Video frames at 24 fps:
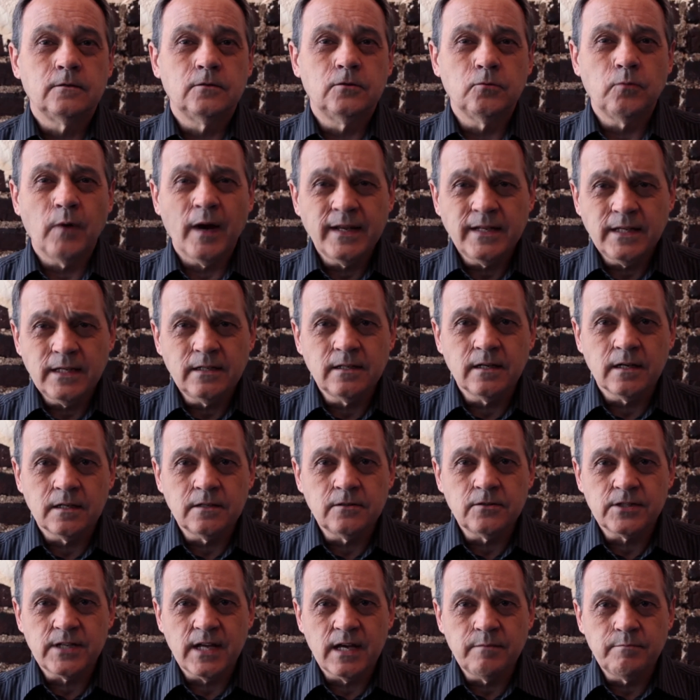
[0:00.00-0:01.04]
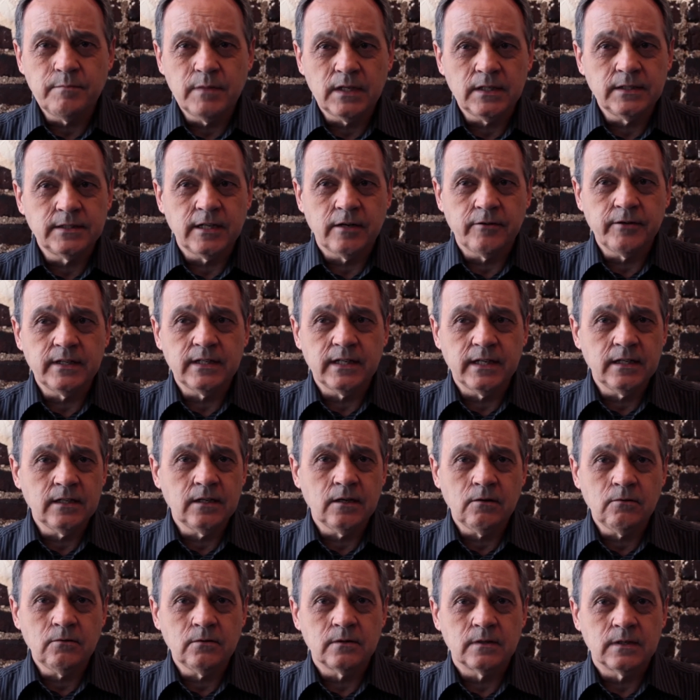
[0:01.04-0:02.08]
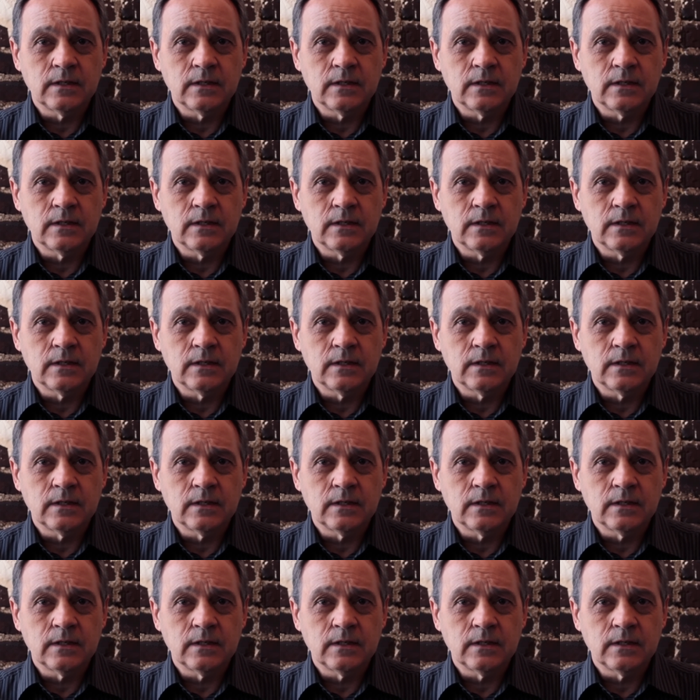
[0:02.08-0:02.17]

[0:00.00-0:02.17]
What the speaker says: Do I need to understand military lingo?